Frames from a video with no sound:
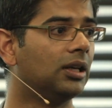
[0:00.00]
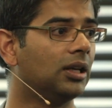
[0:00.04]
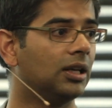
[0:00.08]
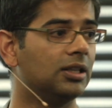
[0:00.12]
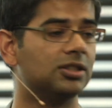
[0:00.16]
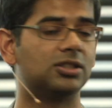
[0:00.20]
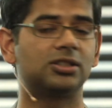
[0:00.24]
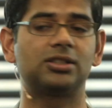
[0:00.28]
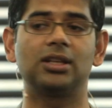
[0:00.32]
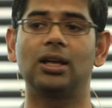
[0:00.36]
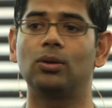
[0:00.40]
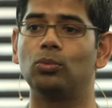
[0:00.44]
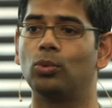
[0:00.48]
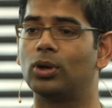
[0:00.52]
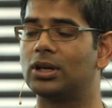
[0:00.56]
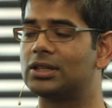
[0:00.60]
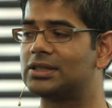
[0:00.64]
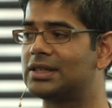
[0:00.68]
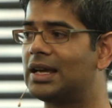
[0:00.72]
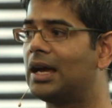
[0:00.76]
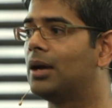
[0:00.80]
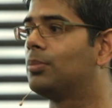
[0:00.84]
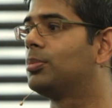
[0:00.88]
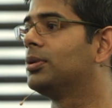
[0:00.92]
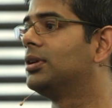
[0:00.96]
Instead, what has
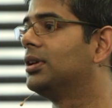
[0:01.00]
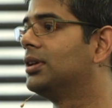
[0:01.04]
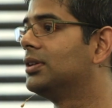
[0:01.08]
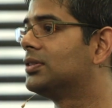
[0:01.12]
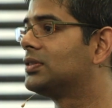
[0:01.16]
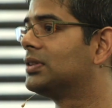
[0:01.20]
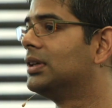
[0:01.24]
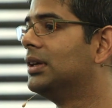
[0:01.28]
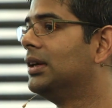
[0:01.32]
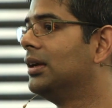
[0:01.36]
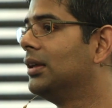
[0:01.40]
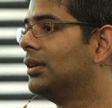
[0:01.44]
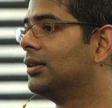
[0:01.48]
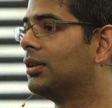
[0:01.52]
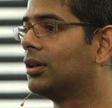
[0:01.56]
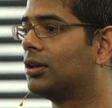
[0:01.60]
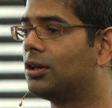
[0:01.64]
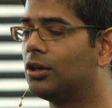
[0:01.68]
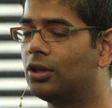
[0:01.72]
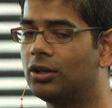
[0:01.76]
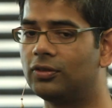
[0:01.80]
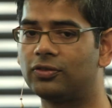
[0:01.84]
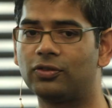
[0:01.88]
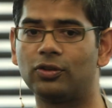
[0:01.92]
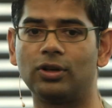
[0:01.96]
happened is the
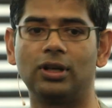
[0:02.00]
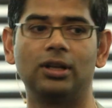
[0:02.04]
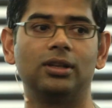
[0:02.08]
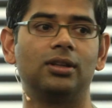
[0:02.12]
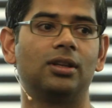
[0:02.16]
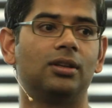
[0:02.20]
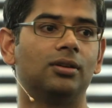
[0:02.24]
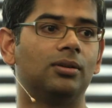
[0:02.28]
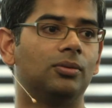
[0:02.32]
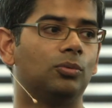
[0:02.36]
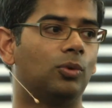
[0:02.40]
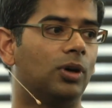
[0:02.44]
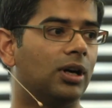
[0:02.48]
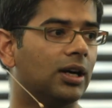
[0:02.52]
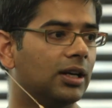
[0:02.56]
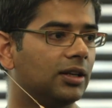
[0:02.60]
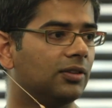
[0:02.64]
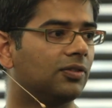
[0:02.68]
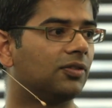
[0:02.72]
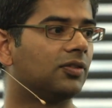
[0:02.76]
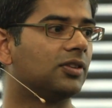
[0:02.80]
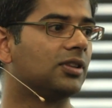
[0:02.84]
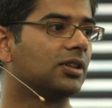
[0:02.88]
girlfriend, the wife,